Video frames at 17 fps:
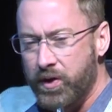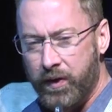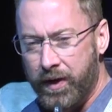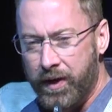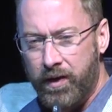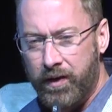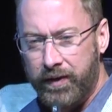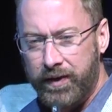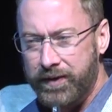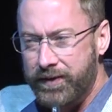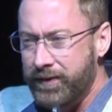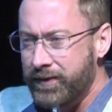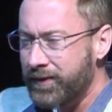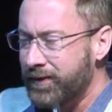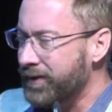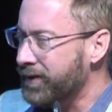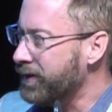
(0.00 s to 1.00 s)
Who's doing all
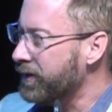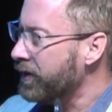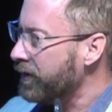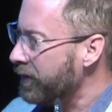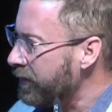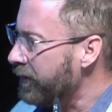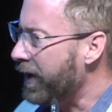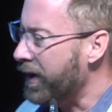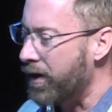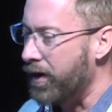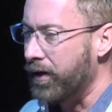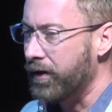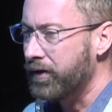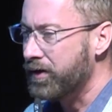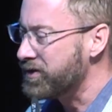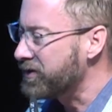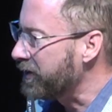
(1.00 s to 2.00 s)
this? They
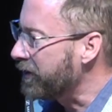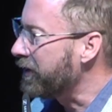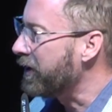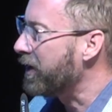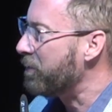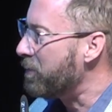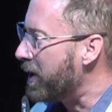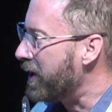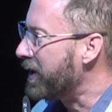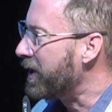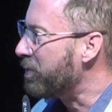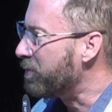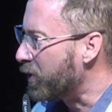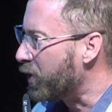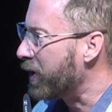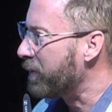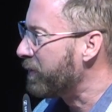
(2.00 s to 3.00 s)
are. They're stealing our
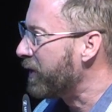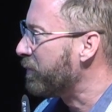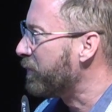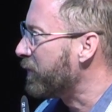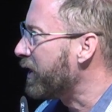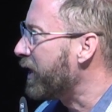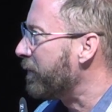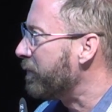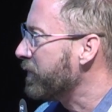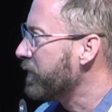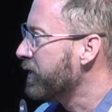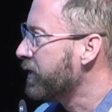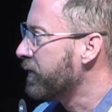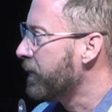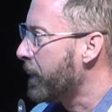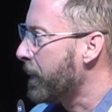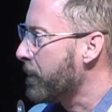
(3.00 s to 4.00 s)
money and blowing people
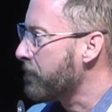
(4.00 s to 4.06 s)
up.